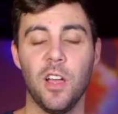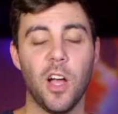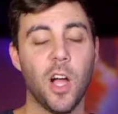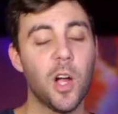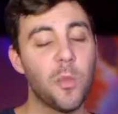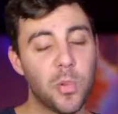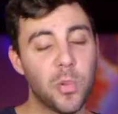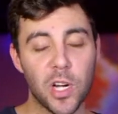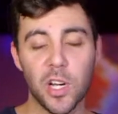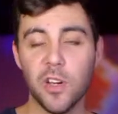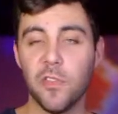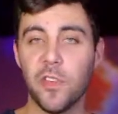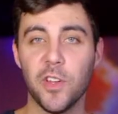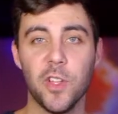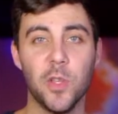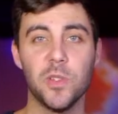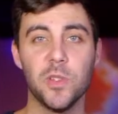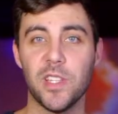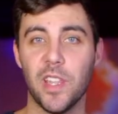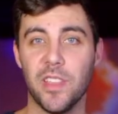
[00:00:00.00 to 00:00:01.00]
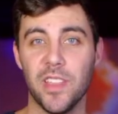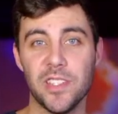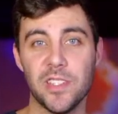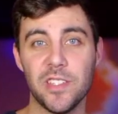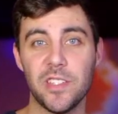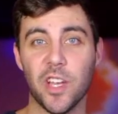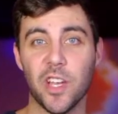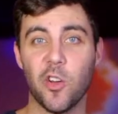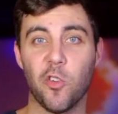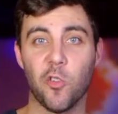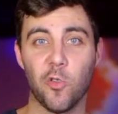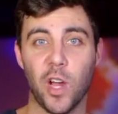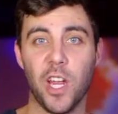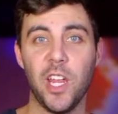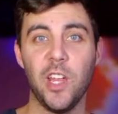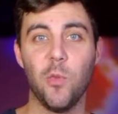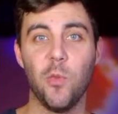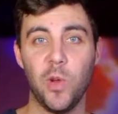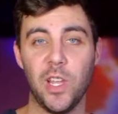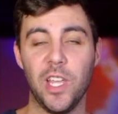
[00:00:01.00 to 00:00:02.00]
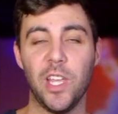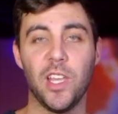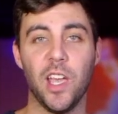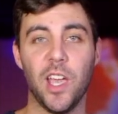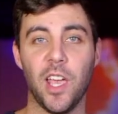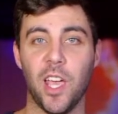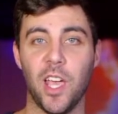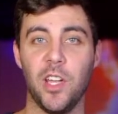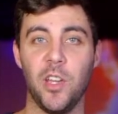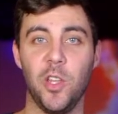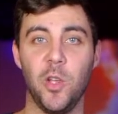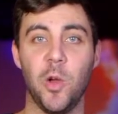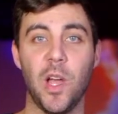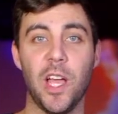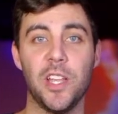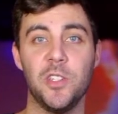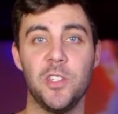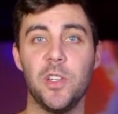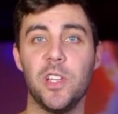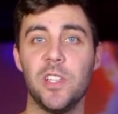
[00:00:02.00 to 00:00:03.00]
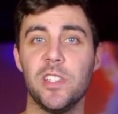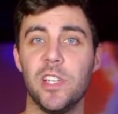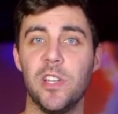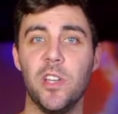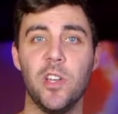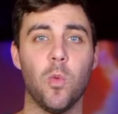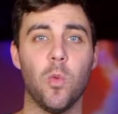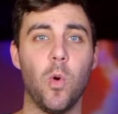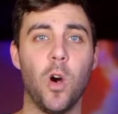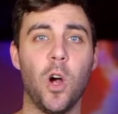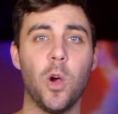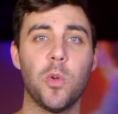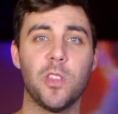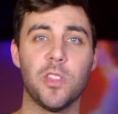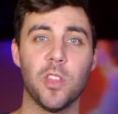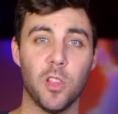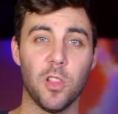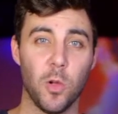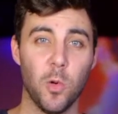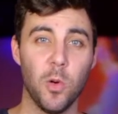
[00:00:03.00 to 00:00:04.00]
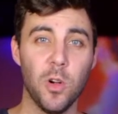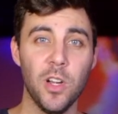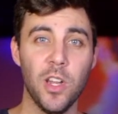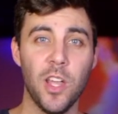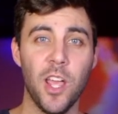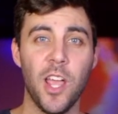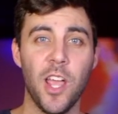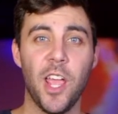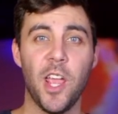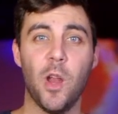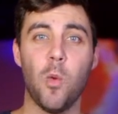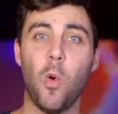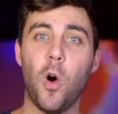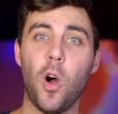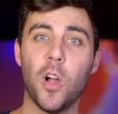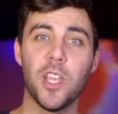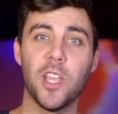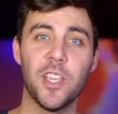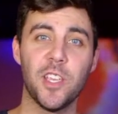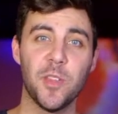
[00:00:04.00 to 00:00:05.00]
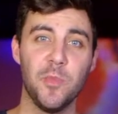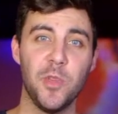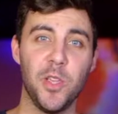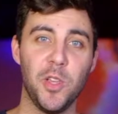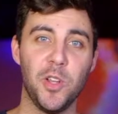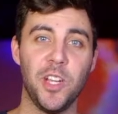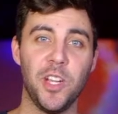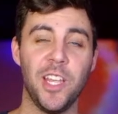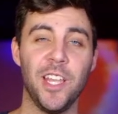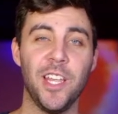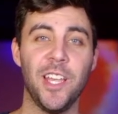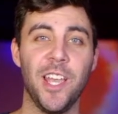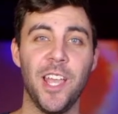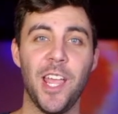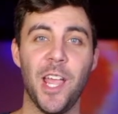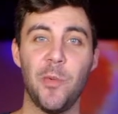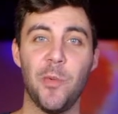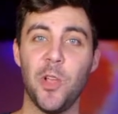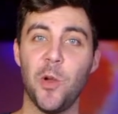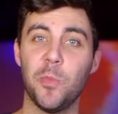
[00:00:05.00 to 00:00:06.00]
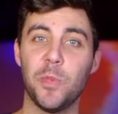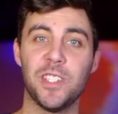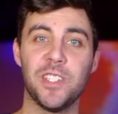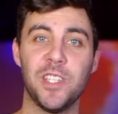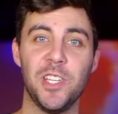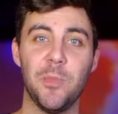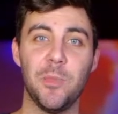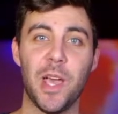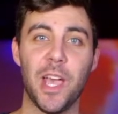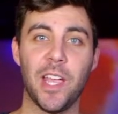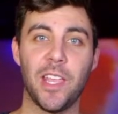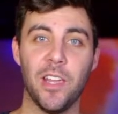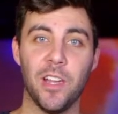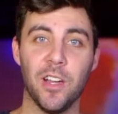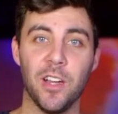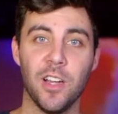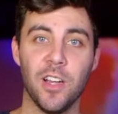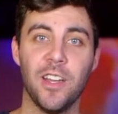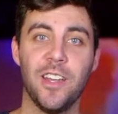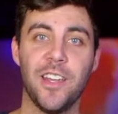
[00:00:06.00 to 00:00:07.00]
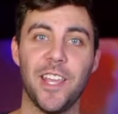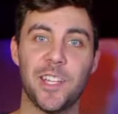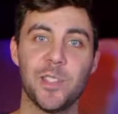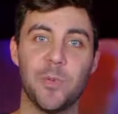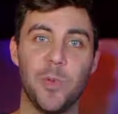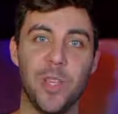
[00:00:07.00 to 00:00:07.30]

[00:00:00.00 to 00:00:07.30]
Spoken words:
Our prayer for you is that this is a great week ahead of you as you continue to walk with the Lord and walk in community, and we hope to see you back here next